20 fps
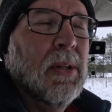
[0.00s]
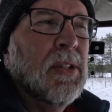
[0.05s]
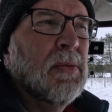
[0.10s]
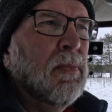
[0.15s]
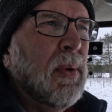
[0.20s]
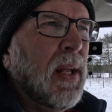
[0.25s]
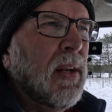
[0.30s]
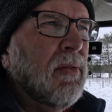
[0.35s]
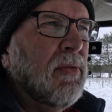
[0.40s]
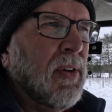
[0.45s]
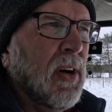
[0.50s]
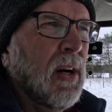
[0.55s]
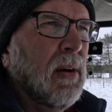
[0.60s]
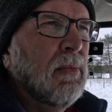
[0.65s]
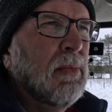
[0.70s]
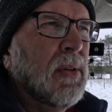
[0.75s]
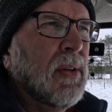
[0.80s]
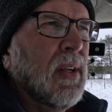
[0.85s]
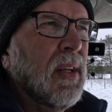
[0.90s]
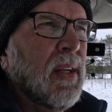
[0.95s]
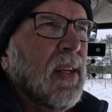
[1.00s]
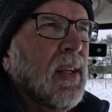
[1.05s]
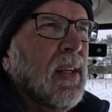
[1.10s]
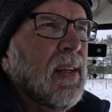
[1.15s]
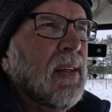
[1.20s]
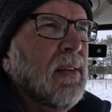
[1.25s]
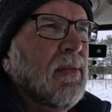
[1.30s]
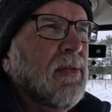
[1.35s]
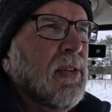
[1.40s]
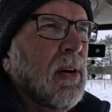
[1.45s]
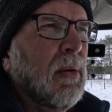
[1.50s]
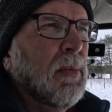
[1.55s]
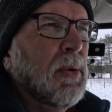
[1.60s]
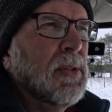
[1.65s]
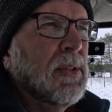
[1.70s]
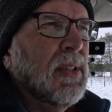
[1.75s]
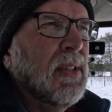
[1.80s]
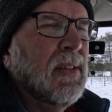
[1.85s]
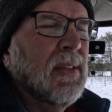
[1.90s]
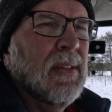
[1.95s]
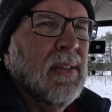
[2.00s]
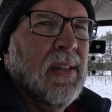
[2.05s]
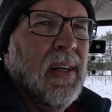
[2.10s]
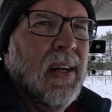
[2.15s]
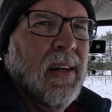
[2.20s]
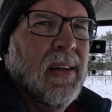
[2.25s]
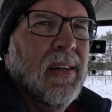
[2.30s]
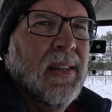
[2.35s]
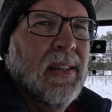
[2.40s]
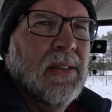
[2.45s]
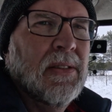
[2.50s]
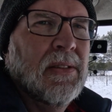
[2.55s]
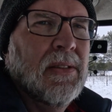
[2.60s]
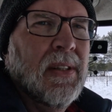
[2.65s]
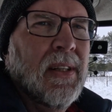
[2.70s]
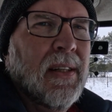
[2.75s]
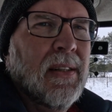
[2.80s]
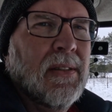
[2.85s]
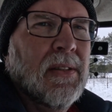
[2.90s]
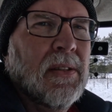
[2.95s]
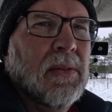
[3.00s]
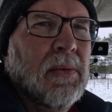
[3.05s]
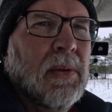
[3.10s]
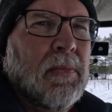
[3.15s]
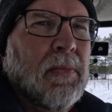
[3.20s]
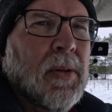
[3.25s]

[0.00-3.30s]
It's been farmed for almost its entire history until we